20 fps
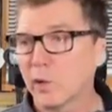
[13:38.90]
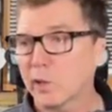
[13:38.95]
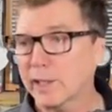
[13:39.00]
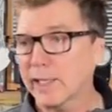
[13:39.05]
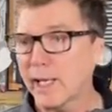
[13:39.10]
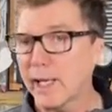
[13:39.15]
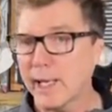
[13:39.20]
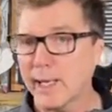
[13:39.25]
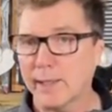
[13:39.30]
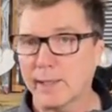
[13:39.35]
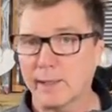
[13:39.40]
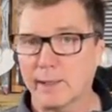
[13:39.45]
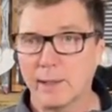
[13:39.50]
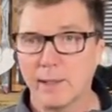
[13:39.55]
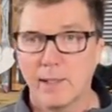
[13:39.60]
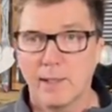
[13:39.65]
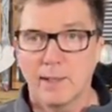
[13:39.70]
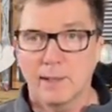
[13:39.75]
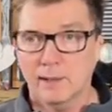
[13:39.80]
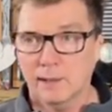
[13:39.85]
or Canon.
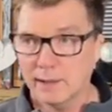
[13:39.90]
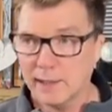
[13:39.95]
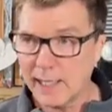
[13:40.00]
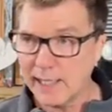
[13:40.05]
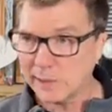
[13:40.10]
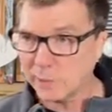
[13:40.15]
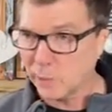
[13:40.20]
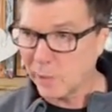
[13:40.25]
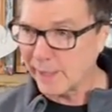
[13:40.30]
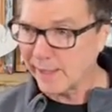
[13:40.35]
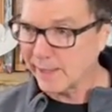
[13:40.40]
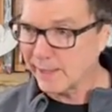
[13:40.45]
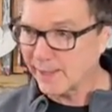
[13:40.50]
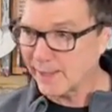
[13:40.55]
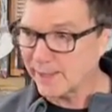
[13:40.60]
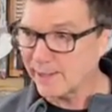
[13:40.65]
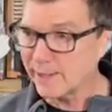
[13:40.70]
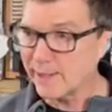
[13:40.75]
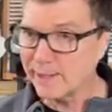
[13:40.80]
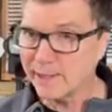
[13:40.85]
The last wedding
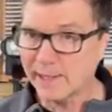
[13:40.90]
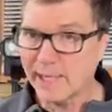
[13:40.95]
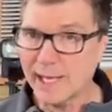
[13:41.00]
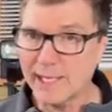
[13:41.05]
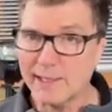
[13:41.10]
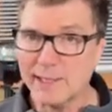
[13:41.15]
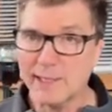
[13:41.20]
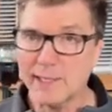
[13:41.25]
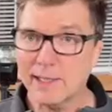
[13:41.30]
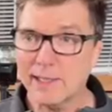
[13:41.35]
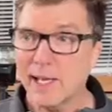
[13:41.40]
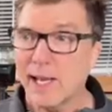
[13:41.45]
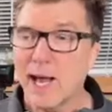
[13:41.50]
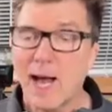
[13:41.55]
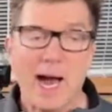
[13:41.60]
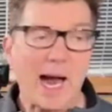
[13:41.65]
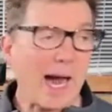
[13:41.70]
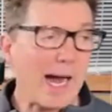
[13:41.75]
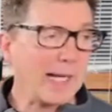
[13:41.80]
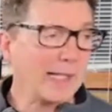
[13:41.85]
of the season I did,
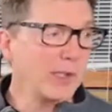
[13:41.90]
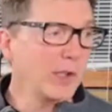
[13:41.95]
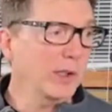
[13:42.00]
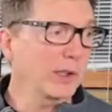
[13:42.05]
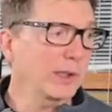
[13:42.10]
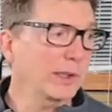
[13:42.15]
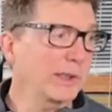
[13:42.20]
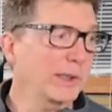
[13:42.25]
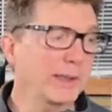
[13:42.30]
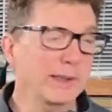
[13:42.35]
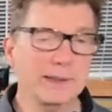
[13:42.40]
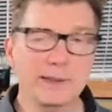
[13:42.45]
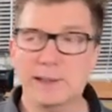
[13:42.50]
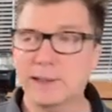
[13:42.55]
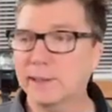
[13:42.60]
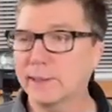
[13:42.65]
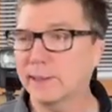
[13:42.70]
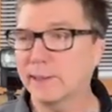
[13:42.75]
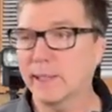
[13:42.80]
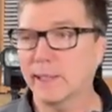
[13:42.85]
I couldn't get
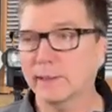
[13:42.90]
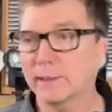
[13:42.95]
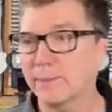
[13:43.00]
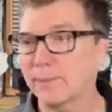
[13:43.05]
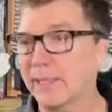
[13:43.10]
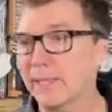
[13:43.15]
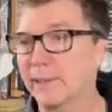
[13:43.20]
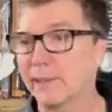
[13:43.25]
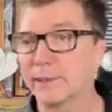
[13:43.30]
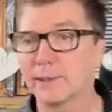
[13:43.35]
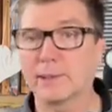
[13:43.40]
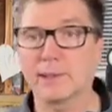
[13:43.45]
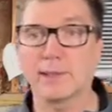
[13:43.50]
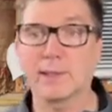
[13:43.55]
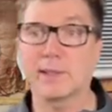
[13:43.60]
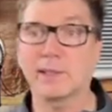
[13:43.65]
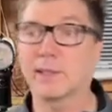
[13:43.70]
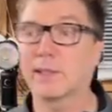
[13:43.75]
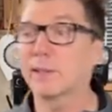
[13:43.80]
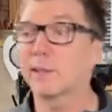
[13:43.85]
TTL to be
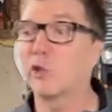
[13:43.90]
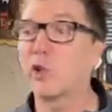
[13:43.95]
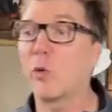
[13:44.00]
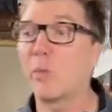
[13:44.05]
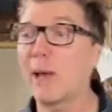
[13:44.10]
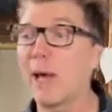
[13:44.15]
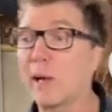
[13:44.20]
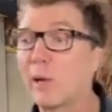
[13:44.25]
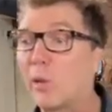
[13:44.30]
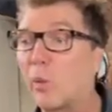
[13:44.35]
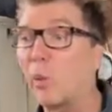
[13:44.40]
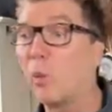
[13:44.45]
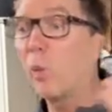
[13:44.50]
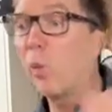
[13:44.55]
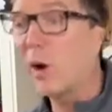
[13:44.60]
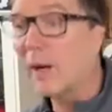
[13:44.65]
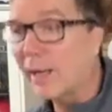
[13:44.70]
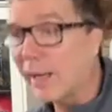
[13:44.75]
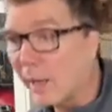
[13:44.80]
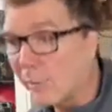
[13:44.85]
consistent no matter
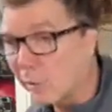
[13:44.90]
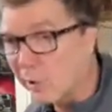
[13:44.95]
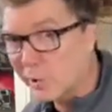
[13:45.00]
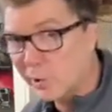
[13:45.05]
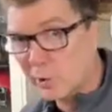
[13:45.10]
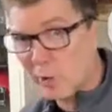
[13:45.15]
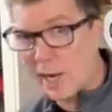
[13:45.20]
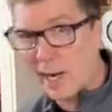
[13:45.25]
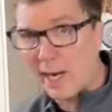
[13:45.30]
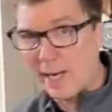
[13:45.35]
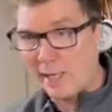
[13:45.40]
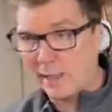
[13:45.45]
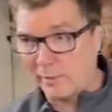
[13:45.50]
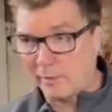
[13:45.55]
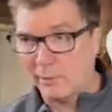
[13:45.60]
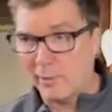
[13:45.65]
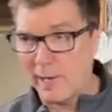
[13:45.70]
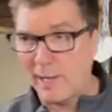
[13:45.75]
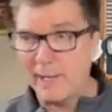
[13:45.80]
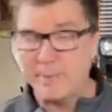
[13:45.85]
what I was trying,
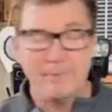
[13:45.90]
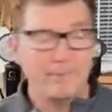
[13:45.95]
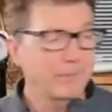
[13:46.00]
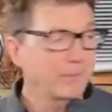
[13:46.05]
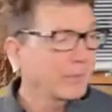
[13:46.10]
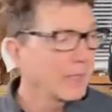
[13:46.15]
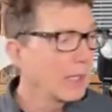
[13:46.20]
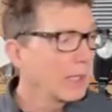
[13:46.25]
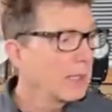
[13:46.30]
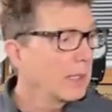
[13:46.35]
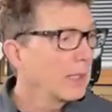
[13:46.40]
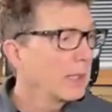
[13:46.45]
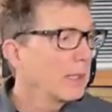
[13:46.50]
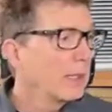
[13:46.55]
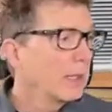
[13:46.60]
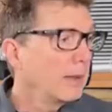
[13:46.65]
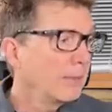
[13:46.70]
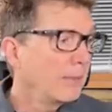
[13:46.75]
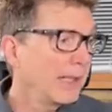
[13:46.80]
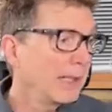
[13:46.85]
right?
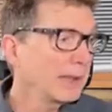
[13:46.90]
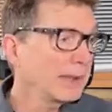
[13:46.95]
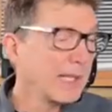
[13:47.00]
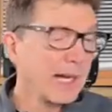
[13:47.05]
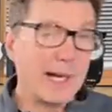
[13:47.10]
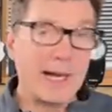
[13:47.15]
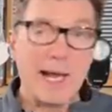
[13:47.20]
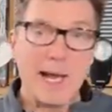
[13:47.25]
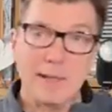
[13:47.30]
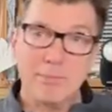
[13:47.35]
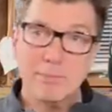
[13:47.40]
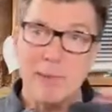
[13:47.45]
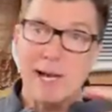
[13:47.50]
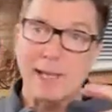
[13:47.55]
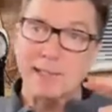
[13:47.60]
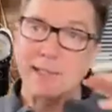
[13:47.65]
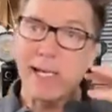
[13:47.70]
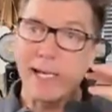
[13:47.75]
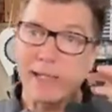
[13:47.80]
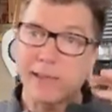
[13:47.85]
Because I had
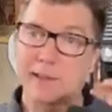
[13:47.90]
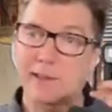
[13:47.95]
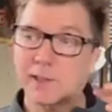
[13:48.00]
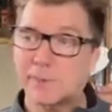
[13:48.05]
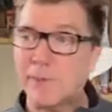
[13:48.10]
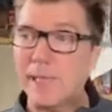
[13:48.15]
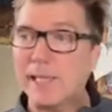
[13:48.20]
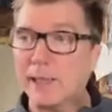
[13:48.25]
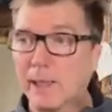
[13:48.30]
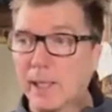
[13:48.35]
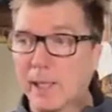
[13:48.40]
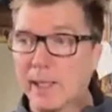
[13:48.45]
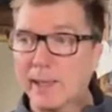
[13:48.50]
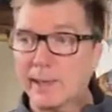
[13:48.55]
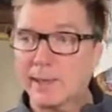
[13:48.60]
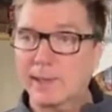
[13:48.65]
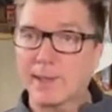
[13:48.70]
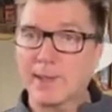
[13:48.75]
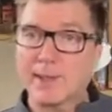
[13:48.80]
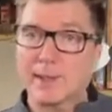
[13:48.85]
my Canon
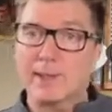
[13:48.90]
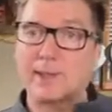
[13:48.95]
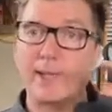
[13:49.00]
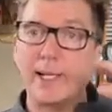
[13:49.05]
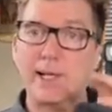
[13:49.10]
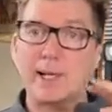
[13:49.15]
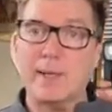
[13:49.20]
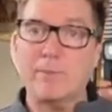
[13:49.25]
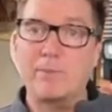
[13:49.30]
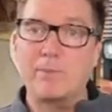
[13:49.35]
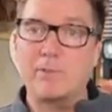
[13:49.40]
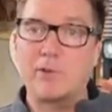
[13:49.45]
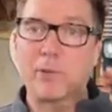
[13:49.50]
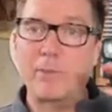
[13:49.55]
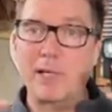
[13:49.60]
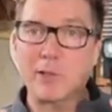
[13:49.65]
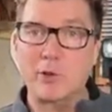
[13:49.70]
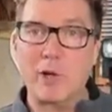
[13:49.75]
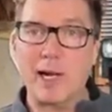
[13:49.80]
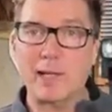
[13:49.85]
Speedlights set up for
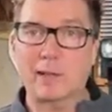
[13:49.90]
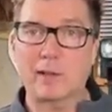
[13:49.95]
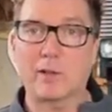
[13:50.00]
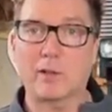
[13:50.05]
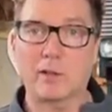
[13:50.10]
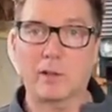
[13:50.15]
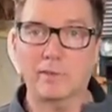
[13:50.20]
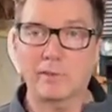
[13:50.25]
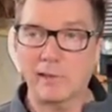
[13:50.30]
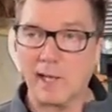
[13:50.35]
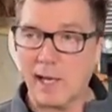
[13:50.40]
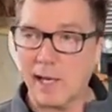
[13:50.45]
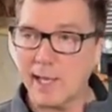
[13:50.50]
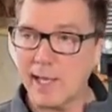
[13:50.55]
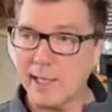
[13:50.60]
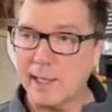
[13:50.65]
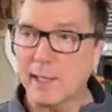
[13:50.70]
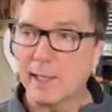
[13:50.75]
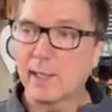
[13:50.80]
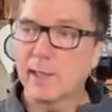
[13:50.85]
my triangle of
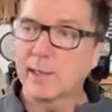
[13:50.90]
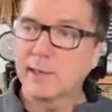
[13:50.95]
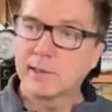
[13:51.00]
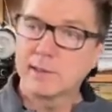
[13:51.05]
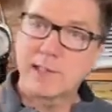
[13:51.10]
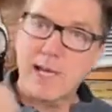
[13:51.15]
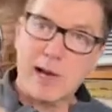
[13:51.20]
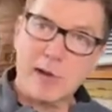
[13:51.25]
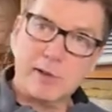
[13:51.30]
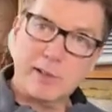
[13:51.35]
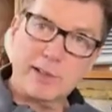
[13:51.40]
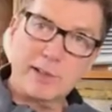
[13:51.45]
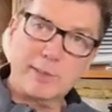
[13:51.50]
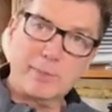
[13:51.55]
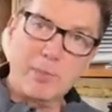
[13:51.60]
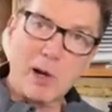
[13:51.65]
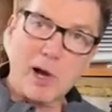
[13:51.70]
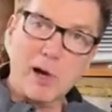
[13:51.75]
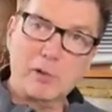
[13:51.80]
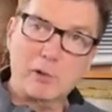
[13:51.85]
light down in the
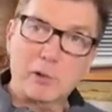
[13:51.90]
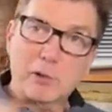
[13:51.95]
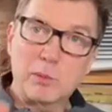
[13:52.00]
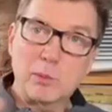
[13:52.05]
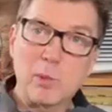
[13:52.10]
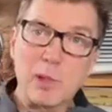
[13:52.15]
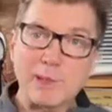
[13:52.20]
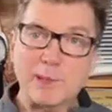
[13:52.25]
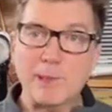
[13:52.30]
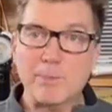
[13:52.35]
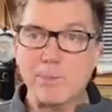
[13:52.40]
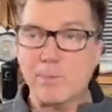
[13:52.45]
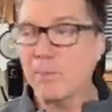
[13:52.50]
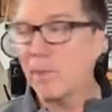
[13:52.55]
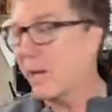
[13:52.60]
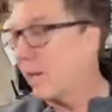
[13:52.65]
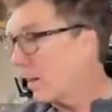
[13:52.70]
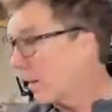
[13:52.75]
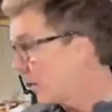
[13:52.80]
ballroom with the